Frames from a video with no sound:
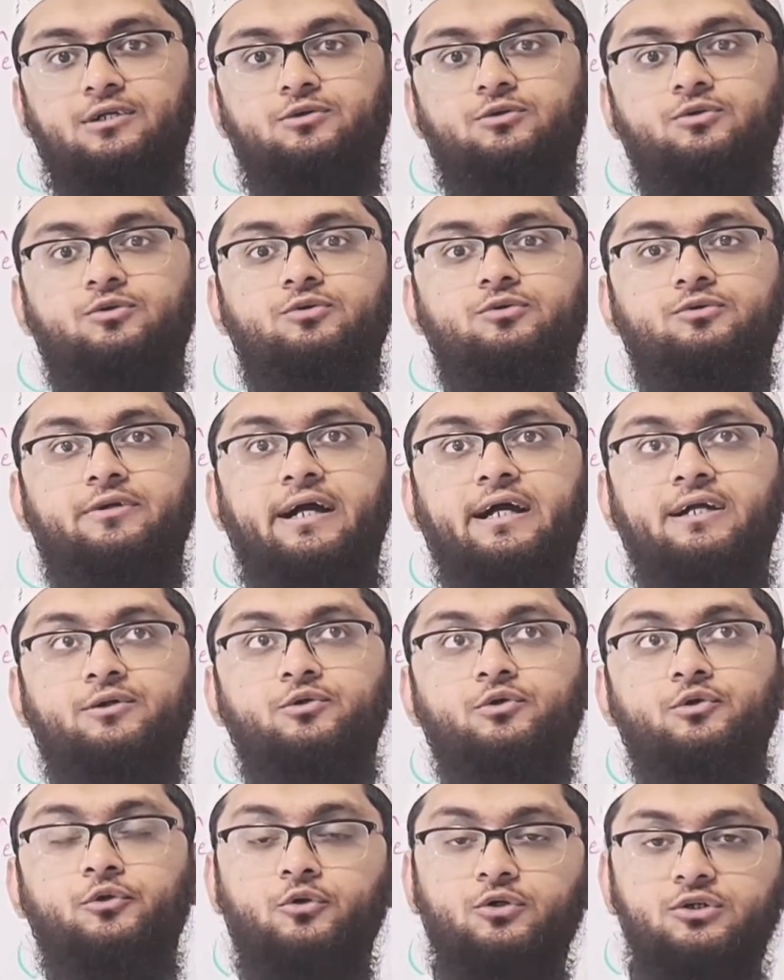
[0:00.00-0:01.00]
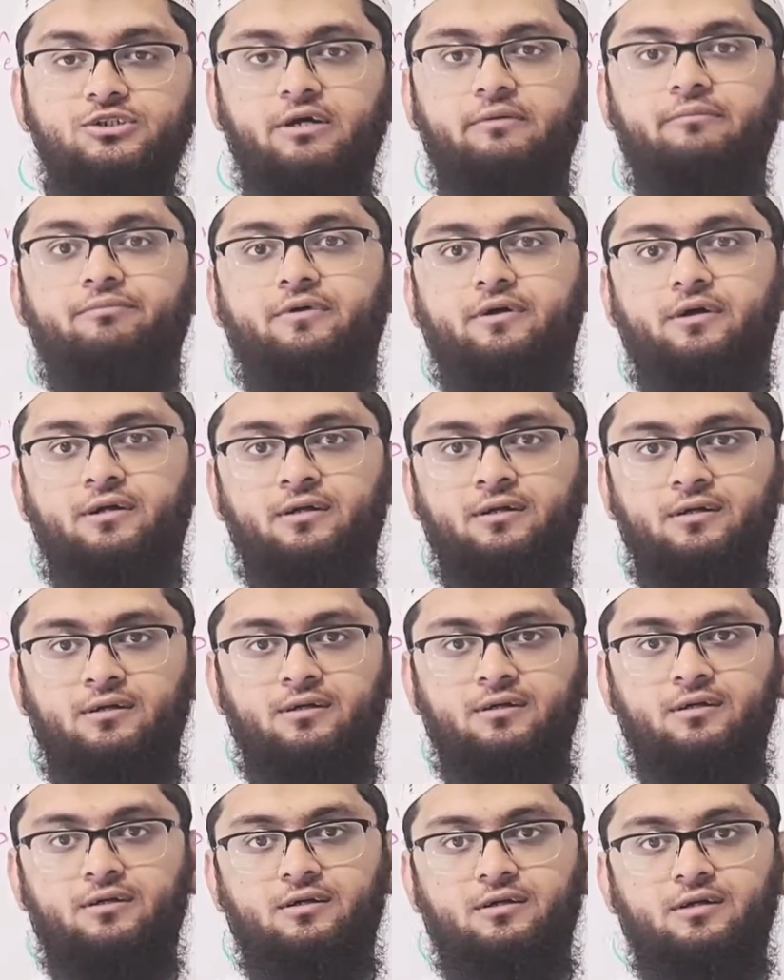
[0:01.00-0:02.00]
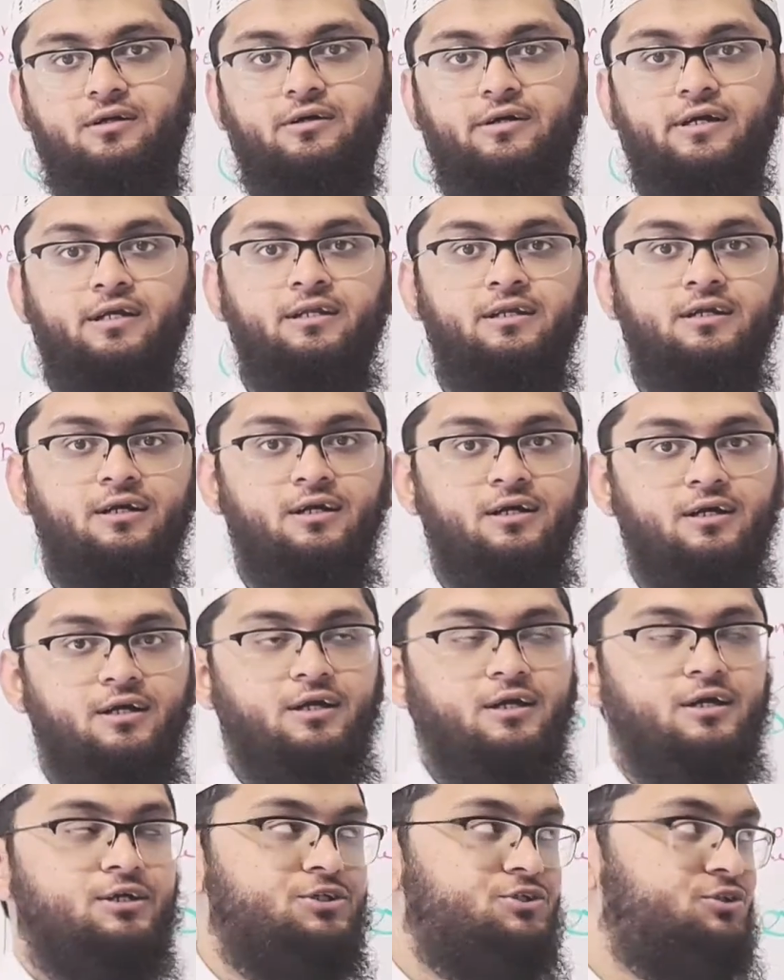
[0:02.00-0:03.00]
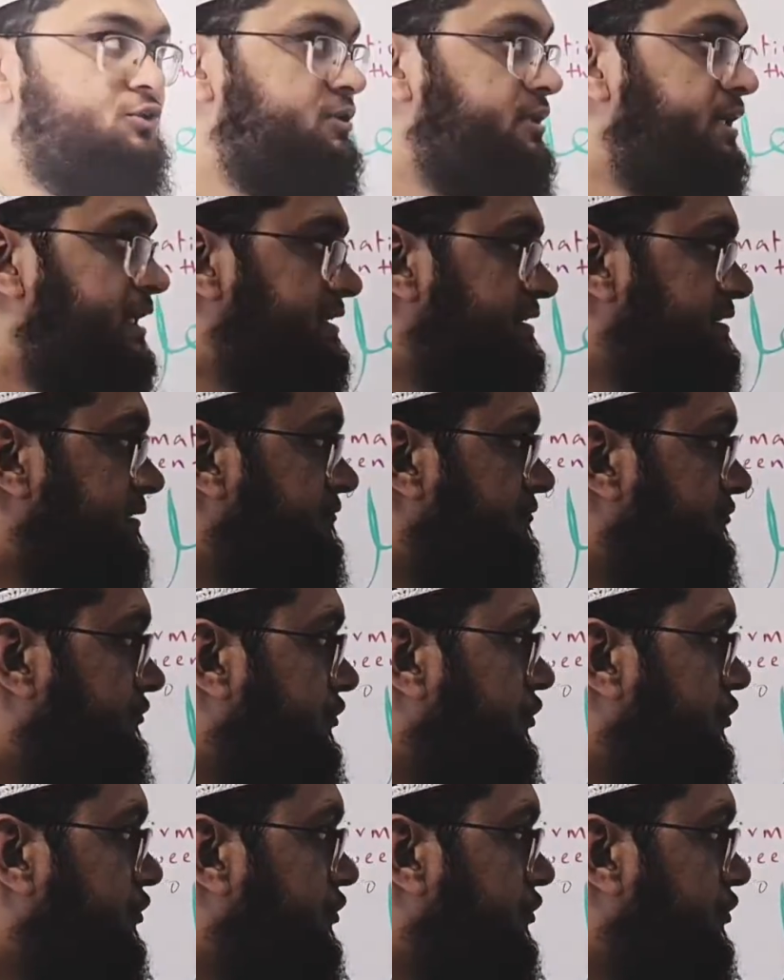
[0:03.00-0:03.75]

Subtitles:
to try to know something. Alright? So there are some